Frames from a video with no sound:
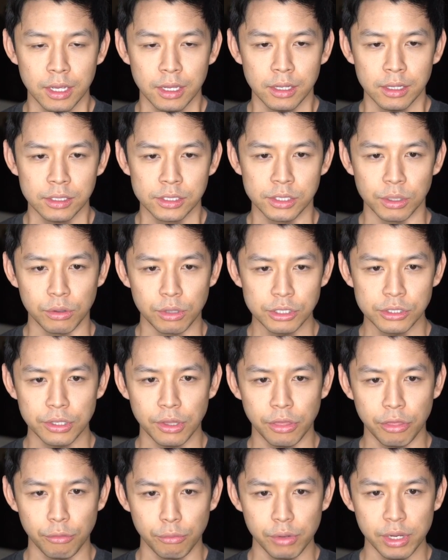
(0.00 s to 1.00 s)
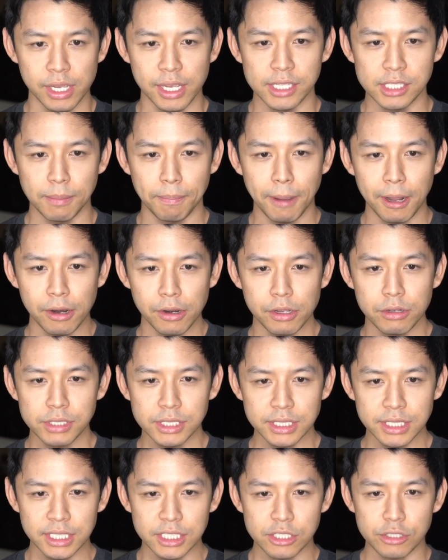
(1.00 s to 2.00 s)
So question 3, is it better using
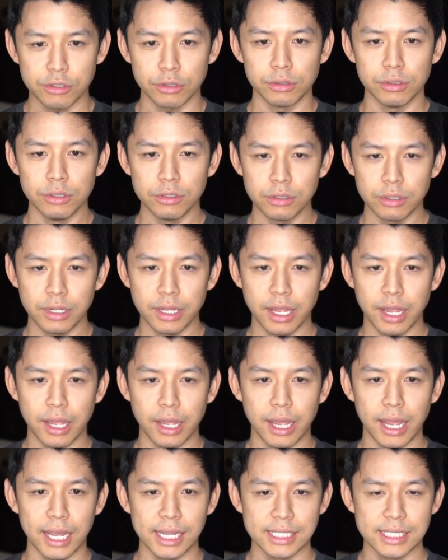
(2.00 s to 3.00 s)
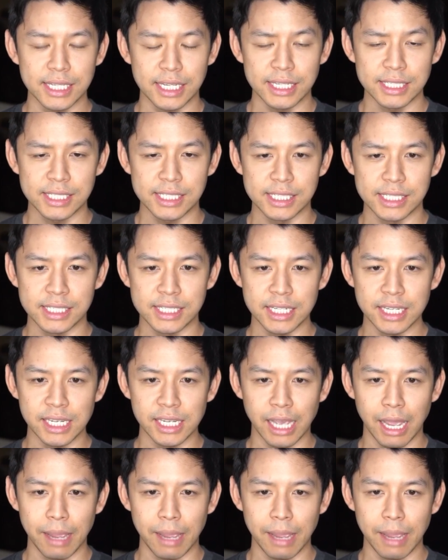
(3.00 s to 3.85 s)
an external SSD?